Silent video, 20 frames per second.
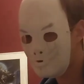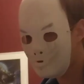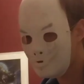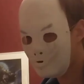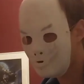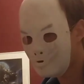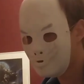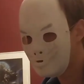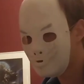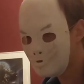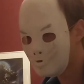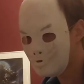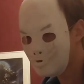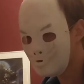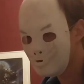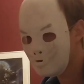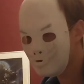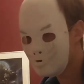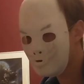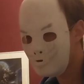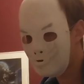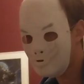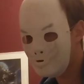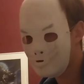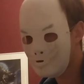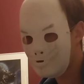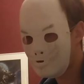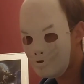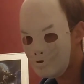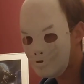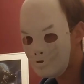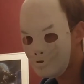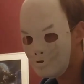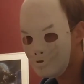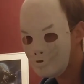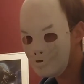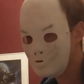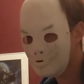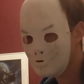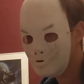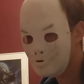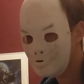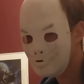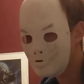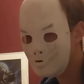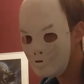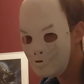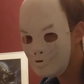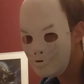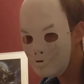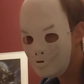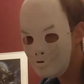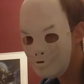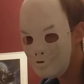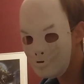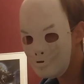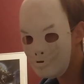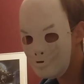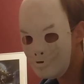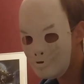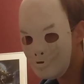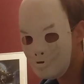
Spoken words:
No one is speaking in this clip.